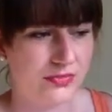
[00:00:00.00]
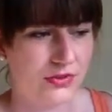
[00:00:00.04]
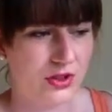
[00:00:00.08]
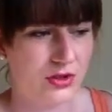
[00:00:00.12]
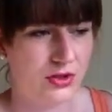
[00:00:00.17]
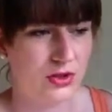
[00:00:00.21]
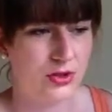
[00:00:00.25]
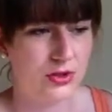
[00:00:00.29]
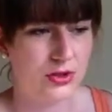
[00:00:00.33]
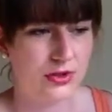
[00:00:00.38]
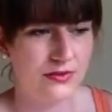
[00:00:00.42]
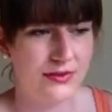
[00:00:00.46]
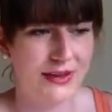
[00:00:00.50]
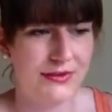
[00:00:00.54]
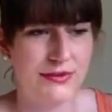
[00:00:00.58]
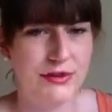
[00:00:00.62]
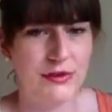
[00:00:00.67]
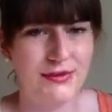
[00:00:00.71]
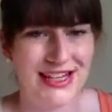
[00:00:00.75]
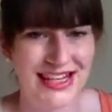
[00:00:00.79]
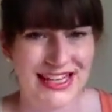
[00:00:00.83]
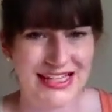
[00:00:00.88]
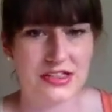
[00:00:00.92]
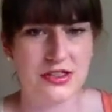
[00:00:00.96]
sort of give
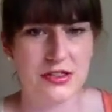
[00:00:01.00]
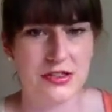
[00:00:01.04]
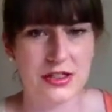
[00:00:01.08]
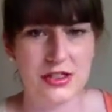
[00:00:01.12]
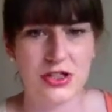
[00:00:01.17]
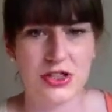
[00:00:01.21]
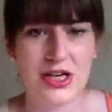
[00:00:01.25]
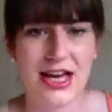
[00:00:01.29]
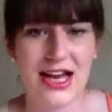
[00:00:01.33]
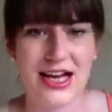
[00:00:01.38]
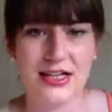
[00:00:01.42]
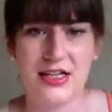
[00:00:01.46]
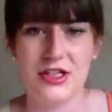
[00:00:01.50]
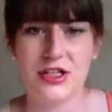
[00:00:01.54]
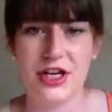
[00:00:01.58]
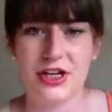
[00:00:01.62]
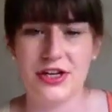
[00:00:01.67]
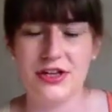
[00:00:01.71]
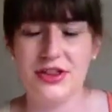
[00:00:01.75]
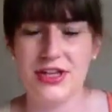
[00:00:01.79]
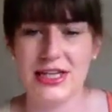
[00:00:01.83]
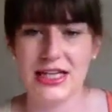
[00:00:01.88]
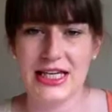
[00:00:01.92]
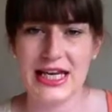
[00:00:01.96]
you an instant shine. I
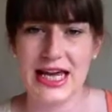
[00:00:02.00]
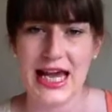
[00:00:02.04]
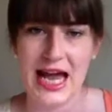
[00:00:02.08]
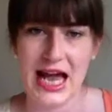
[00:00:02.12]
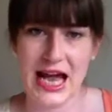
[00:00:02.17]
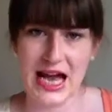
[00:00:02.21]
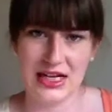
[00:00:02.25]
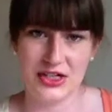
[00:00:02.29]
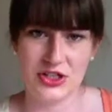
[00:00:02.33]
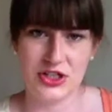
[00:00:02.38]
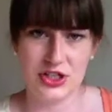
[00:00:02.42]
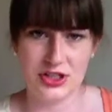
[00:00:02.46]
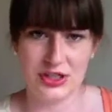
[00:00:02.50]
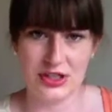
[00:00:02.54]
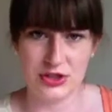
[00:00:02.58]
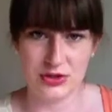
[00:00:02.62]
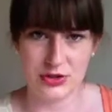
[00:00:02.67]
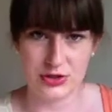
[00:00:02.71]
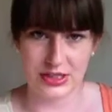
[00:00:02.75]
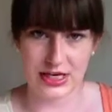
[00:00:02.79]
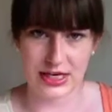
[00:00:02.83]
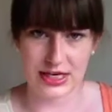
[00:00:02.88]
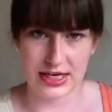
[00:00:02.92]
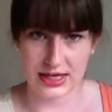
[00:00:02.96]
don't think it actually
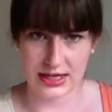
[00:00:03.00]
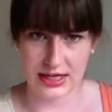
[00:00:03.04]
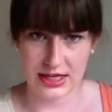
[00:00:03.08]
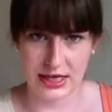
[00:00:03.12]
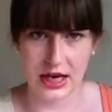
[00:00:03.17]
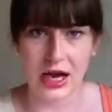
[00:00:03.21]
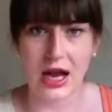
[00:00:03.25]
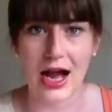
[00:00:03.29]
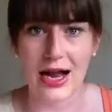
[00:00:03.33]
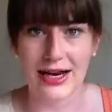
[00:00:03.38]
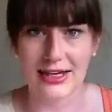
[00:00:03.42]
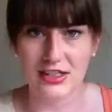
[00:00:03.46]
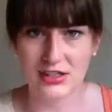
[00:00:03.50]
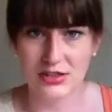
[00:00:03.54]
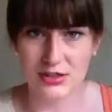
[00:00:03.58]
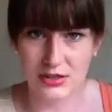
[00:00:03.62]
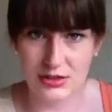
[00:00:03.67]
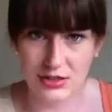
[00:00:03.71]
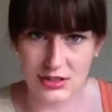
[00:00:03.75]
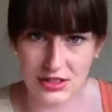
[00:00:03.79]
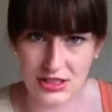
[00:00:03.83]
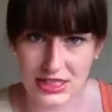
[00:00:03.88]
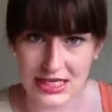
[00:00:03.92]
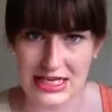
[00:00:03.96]
does anything like
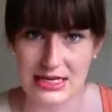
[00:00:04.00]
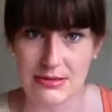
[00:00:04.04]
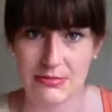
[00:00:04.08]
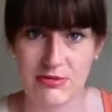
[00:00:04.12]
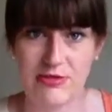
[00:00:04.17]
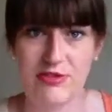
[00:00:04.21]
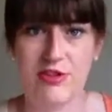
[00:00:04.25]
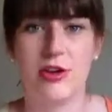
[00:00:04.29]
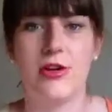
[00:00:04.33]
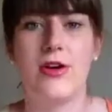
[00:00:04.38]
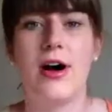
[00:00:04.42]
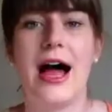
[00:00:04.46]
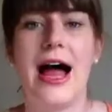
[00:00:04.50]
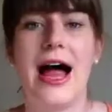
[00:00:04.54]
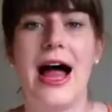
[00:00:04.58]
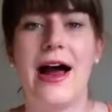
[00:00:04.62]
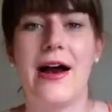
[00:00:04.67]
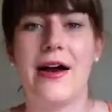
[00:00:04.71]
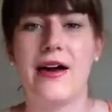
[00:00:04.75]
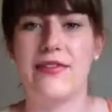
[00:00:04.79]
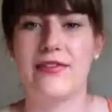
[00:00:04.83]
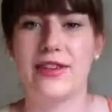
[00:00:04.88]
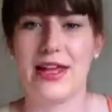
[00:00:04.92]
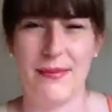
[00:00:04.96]
deep for your
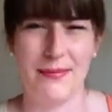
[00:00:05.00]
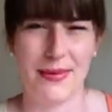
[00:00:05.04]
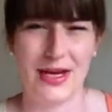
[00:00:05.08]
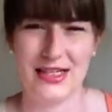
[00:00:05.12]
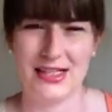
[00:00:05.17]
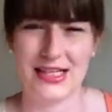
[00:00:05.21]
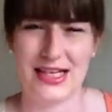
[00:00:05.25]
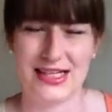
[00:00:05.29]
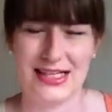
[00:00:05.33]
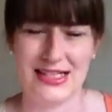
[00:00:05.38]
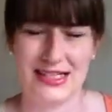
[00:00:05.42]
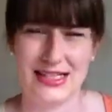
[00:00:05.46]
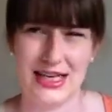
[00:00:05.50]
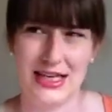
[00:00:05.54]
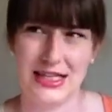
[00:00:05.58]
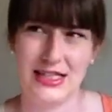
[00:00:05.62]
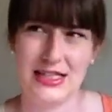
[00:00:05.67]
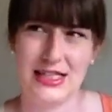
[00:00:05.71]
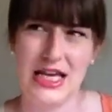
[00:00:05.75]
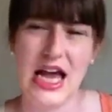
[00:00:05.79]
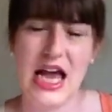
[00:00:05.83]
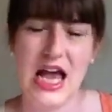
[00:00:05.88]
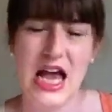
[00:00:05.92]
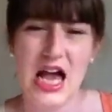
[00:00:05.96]
hair, if that makes any
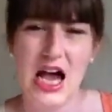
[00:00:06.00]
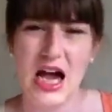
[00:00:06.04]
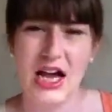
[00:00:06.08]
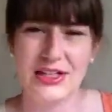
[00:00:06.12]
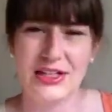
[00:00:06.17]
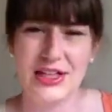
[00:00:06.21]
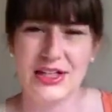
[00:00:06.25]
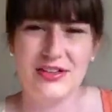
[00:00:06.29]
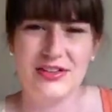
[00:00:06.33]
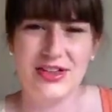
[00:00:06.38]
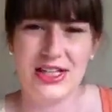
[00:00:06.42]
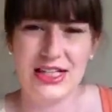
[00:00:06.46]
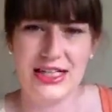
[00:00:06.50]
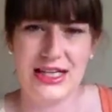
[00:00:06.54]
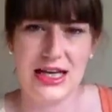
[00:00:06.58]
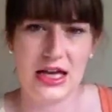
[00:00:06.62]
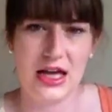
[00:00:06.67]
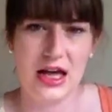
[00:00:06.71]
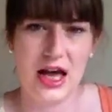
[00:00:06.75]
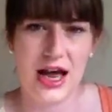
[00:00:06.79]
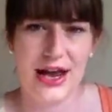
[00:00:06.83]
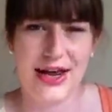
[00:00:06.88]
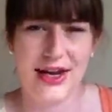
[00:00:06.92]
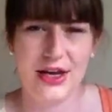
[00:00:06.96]
sense. I don't think
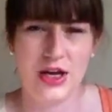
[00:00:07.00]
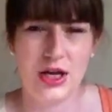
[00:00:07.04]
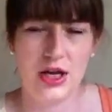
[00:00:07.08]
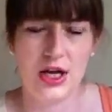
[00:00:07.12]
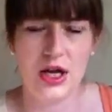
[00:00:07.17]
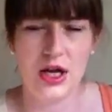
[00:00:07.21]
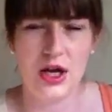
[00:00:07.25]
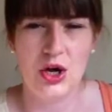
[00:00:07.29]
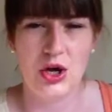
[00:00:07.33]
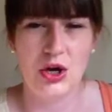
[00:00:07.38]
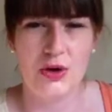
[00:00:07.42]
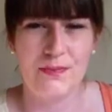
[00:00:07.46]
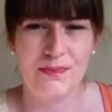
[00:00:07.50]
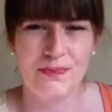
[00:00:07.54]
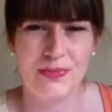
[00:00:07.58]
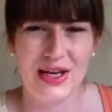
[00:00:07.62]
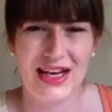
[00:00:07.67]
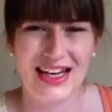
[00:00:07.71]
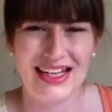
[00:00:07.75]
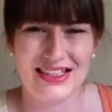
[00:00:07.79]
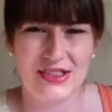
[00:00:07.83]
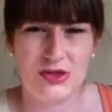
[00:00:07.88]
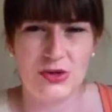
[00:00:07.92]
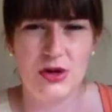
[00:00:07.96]

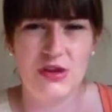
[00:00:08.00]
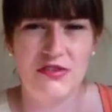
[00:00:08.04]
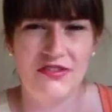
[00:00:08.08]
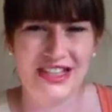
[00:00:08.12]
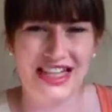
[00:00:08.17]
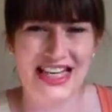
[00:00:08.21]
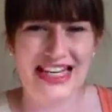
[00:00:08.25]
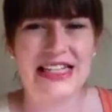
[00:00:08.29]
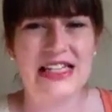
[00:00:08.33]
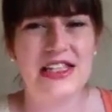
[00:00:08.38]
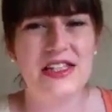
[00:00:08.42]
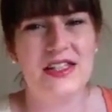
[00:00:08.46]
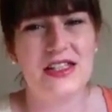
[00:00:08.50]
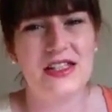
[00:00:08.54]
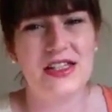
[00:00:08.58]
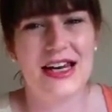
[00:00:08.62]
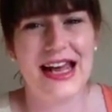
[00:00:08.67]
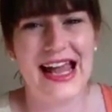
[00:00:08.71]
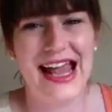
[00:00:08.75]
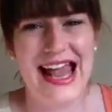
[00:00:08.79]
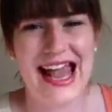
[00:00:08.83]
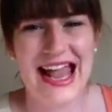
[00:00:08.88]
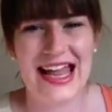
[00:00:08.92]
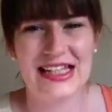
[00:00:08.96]
it's sort of an instant
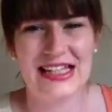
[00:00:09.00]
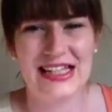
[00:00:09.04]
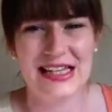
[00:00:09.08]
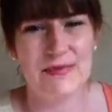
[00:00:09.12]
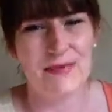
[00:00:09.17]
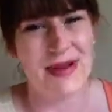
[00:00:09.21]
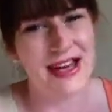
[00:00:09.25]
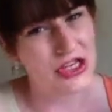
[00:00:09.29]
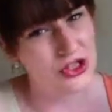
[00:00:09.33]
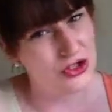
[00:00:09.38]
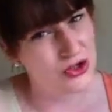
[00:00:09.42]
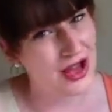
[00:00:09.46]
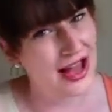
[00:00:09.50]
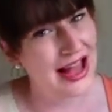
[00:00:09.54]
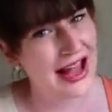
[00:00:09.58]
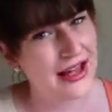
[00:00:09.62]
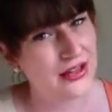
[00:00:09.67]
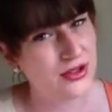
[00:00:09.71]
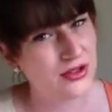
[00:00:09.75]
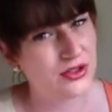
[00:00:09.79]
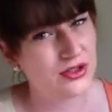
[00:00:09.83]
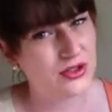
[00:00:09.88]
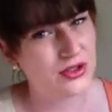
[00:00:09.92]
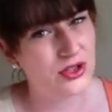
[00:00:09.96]
hit. It makes your hair
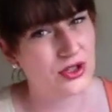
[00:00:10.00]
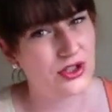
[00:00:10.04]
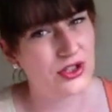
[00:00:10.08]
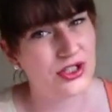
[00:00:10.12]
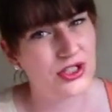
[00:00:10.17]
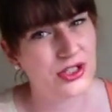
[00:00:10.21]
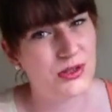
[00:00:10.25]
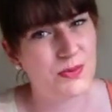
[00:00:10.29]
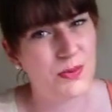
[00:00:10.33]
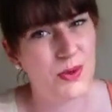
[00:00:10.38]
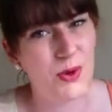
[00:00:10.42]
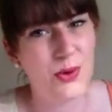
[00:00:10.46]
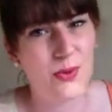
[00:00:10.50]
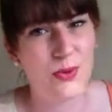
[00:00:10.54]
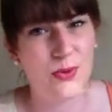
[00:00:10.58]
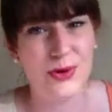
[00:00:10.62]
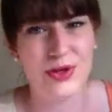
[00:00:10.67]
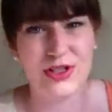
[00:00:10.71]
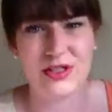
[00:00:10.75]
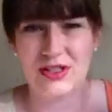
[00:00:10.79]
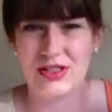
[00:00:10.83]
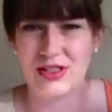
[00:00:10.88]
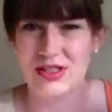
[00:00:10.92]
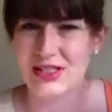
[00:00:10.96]
look good, but
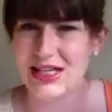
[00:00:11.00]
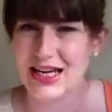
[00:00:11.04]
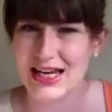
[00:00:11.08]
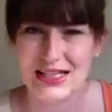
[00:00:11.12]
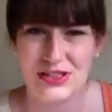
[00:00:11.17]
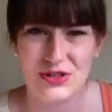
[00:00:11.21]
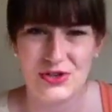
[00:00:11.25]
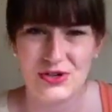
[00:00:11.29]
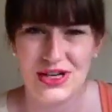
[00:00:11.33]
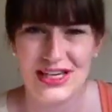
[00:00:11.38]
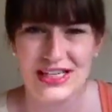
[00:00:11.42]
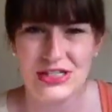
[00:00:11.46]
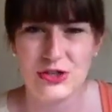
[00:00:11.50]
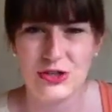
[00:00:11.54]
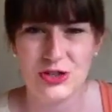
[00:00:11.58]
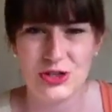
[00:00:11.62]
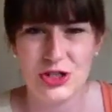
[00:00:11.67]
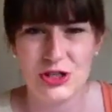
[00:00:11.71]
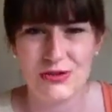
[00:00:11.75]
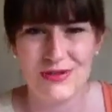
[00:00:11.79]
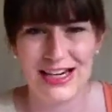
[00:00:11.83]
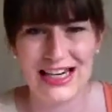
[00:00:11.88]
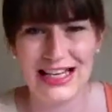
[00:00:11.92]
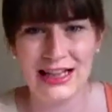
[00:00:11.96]
once it doesn't
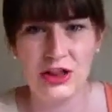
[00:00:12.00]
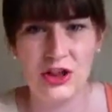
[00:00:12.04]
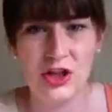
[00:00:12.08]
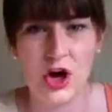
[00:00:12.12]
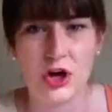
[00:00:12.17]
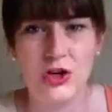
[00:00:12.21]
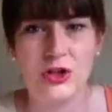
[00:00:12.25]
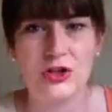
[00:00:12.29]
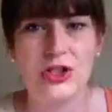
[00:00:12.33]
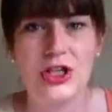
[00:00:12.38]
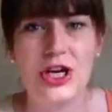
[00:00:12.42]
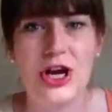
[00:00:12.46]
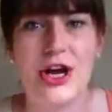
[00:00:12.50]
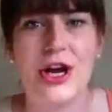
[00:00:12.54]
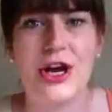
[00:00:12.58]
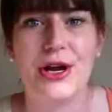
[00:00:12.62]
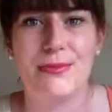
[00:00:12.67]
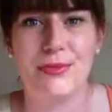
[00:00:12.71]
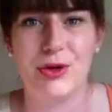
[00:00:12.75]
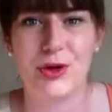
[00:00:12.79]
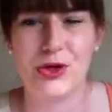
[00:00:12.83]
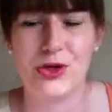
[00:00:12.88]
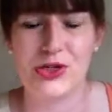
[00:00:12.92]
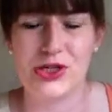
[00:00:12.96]
do any
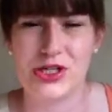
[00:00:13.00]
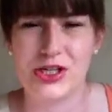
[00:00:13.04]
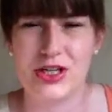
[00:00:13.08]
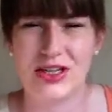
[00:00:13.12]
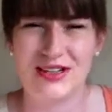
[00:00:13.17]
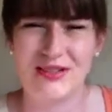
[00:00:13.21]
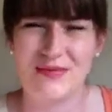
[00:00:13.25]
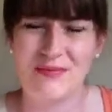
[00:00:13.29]
long-term good.